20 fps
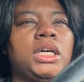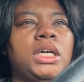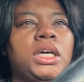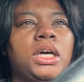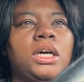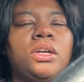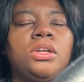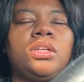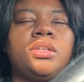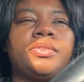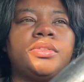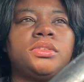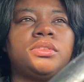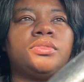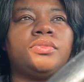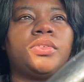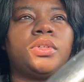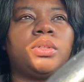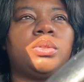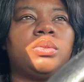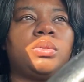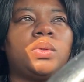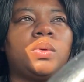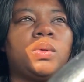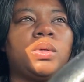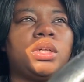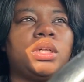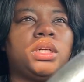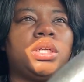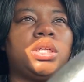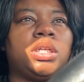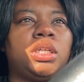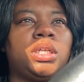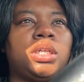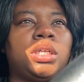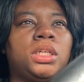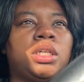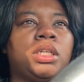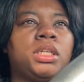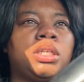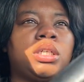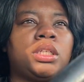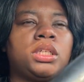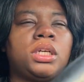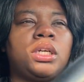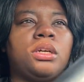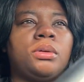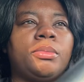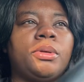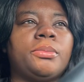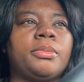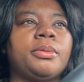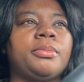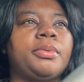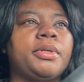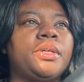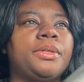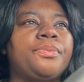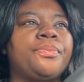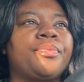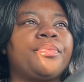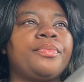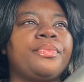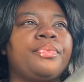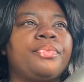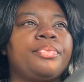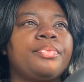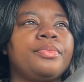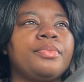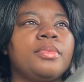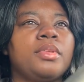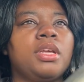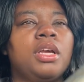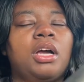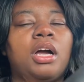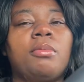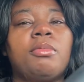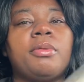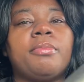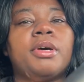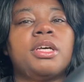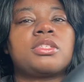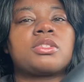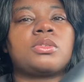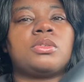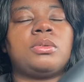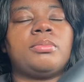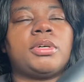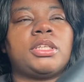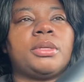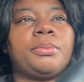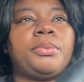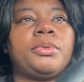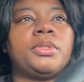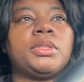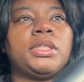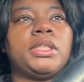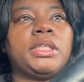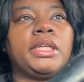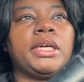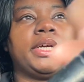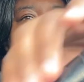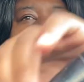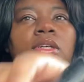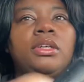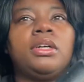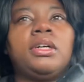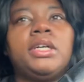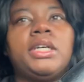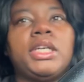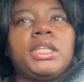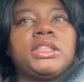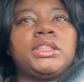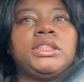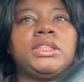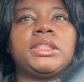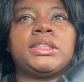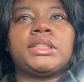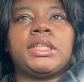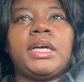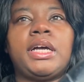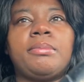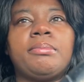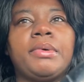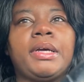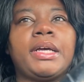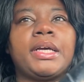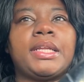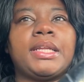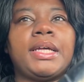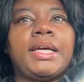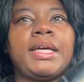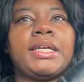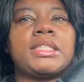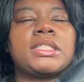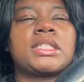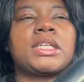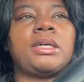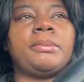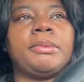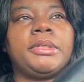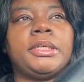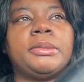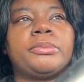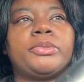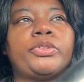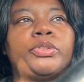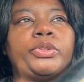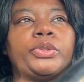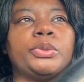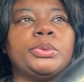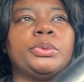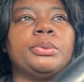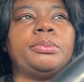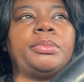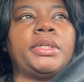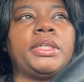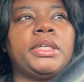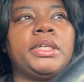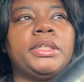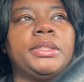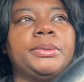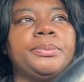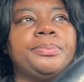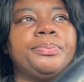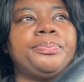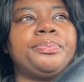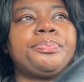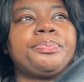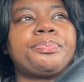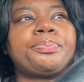i don't know if it was vogue or i don't remember but i'm at my school i'm about to pull in now y'all actually because i have my class coming up soon but um